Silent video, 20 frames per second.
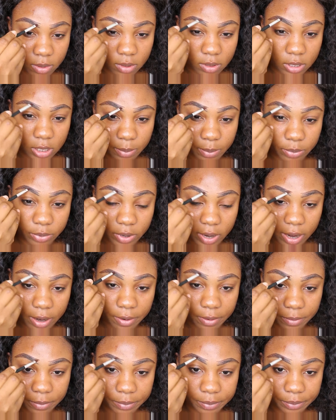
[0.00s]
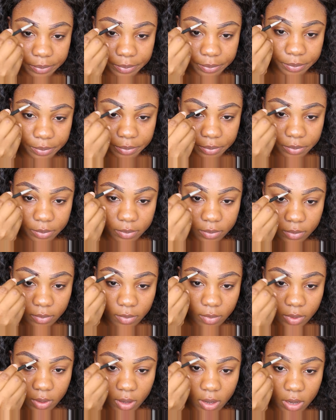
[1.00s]
DipBrow
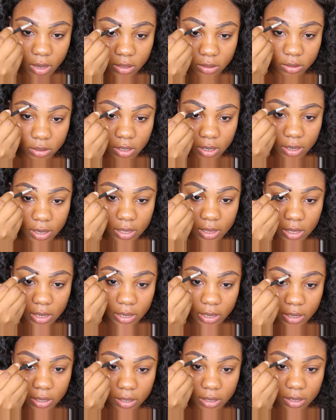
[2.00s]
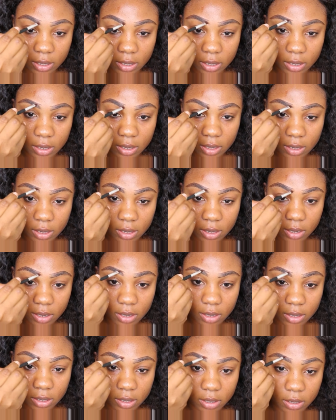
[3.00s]
and Chocolate.
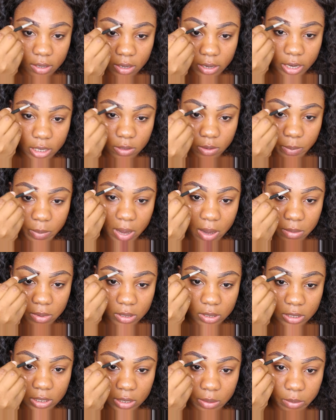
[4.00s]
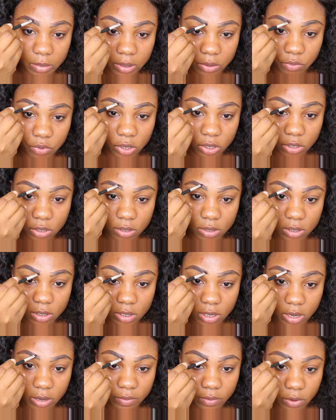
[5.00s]
You guys will probably see me reuse
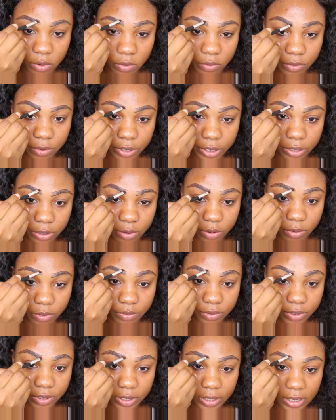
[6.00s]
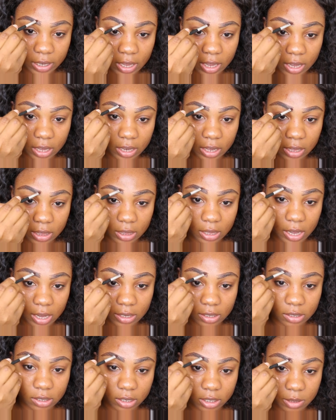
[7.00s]
stuff over and over again, and
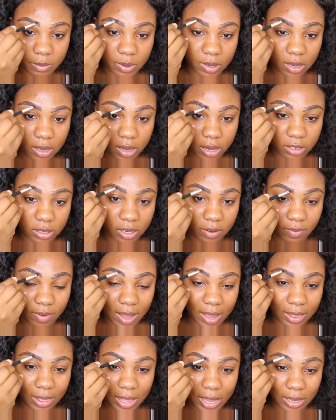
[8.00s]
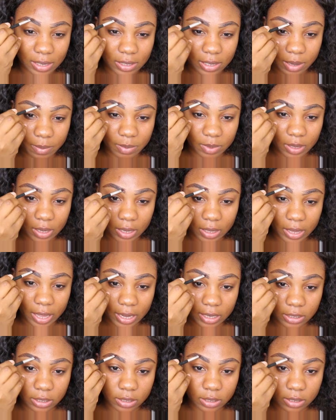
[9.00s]
that's just because if I like something,
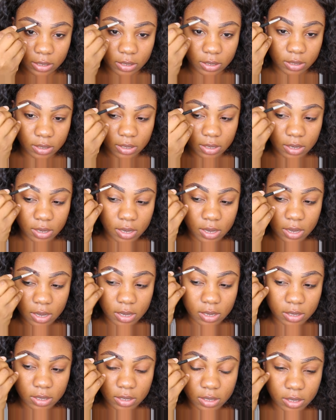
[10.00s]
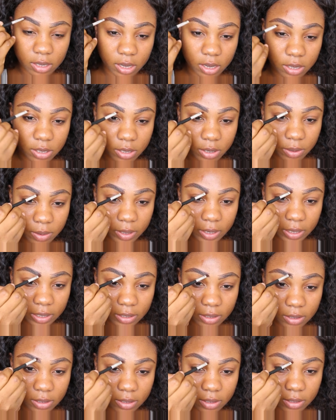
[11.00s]
I just stick to
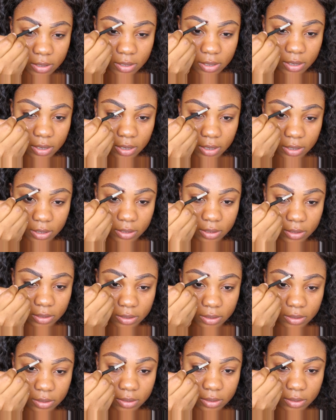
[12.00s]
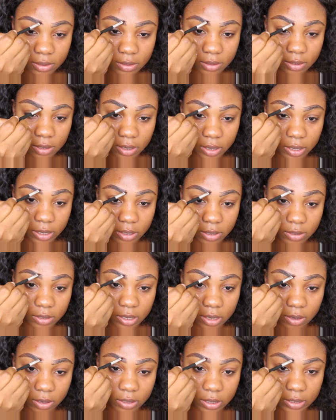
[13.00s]
it and I use
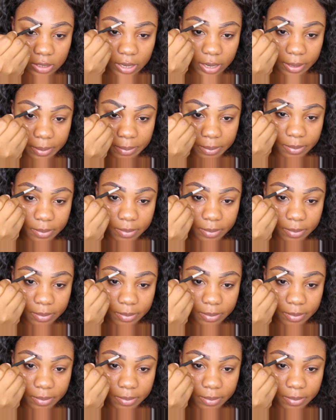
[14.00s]
it all the time.